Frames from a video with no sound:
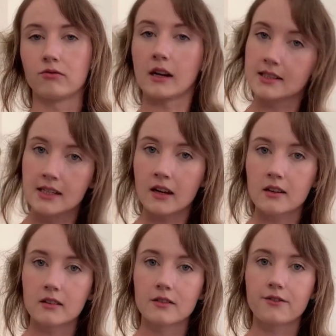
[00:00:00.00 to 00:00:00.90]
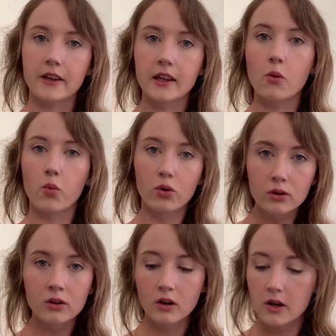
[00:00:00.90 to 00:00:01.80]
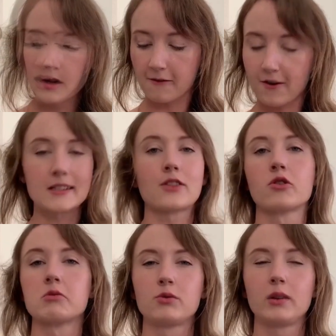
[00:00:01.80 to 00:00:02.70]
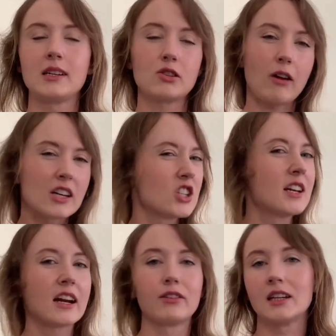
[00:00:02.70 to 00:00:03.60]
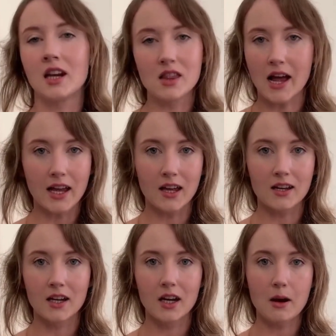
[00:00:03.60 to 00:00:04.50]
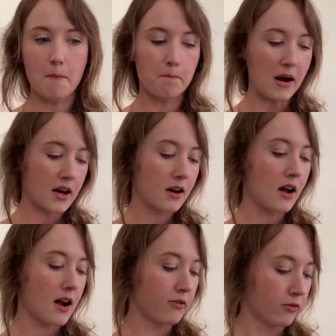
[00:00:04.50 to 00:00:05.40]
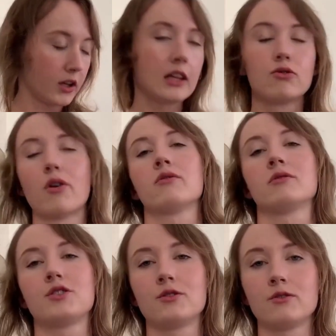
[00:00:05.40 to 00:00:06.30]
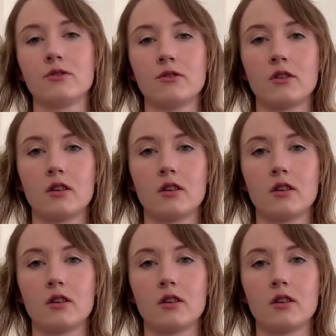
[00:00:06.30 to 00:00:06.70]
rustic feeling wool. And at first I thought it was really scratchy and I really didn't like it, but I've really grown to